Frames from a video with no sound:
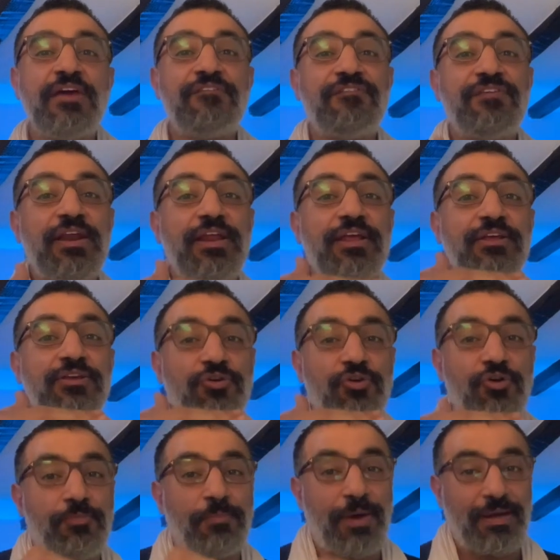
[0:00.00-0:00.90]
filling
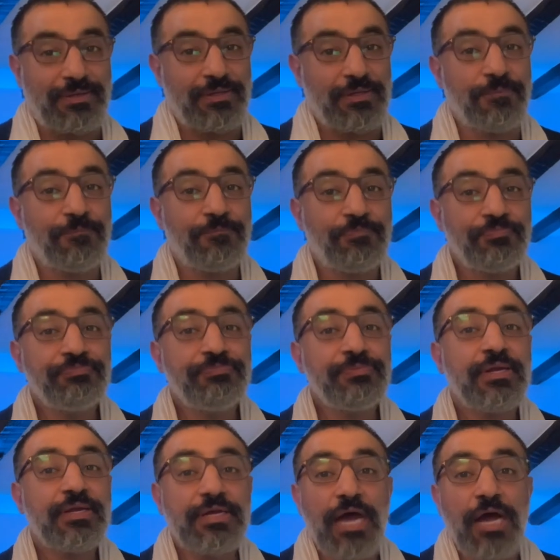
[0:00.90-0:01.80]
your body,
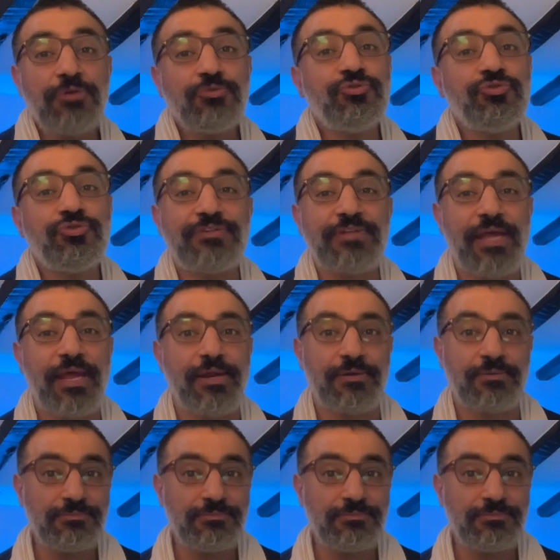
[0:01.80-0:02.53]
count to 10.